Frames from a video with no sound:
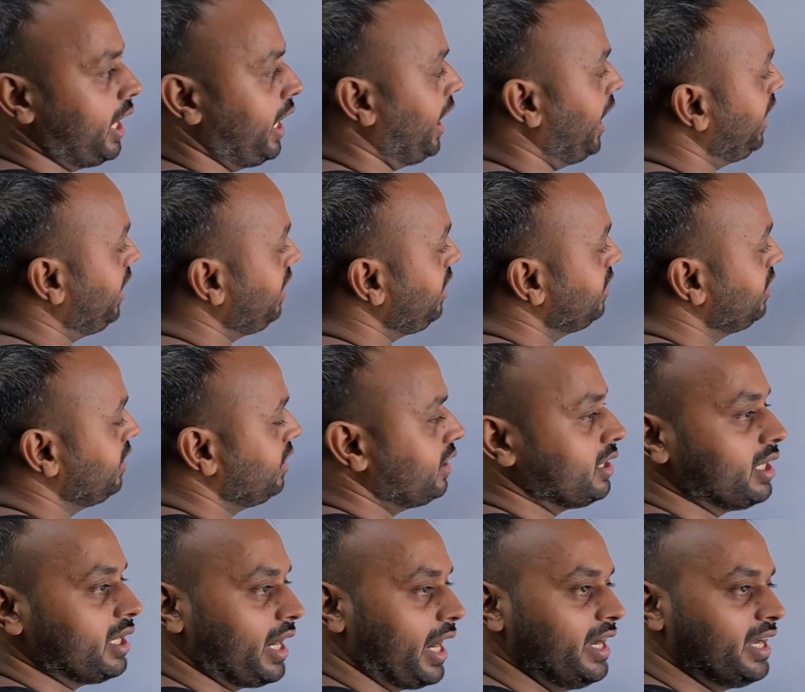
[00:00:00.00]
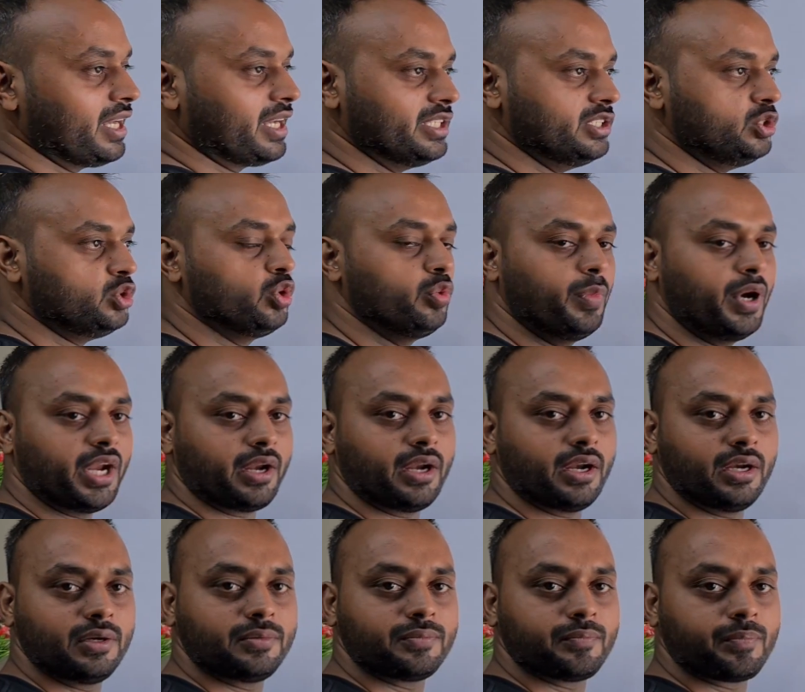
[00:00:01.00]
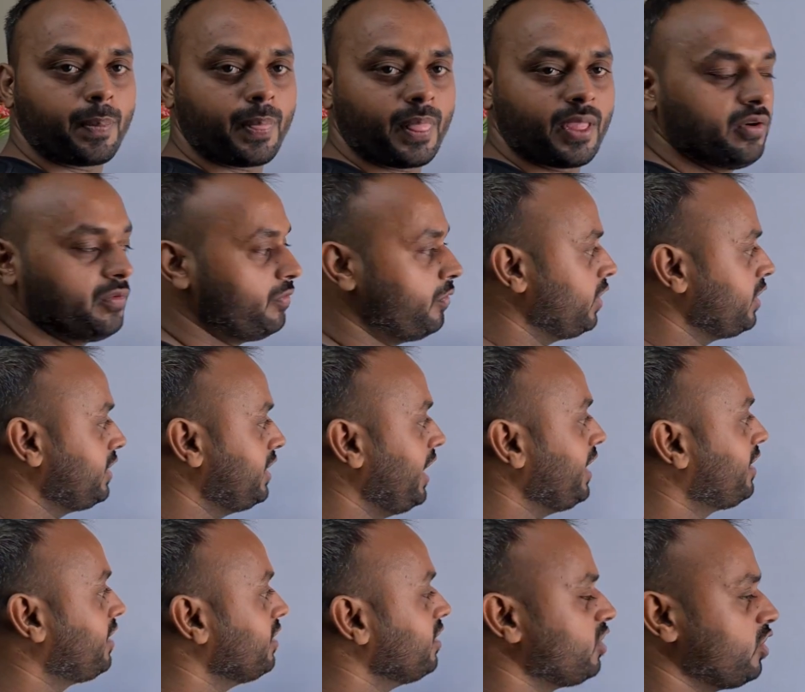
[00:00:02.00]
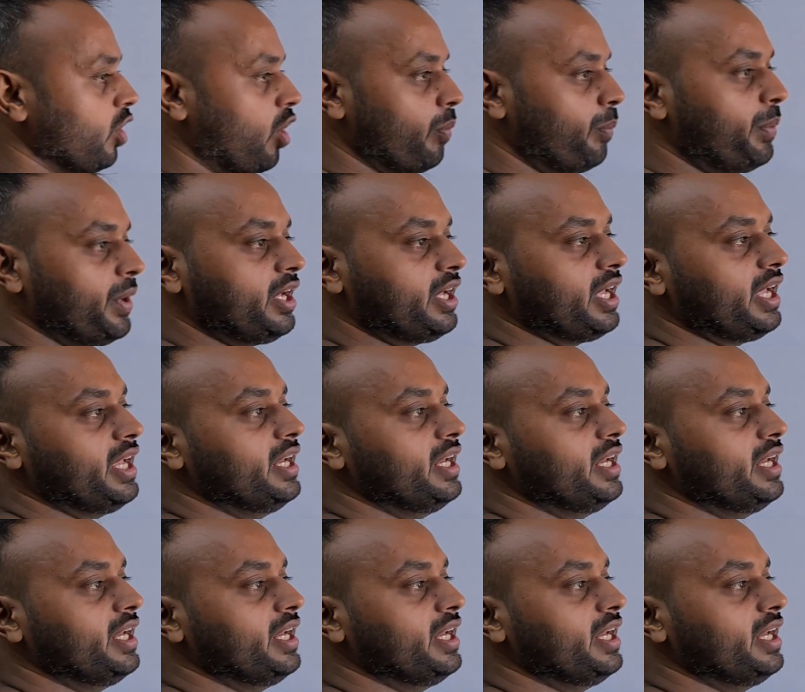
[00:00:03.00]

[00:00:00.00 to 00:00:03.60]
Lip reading: and write a consumer for that topic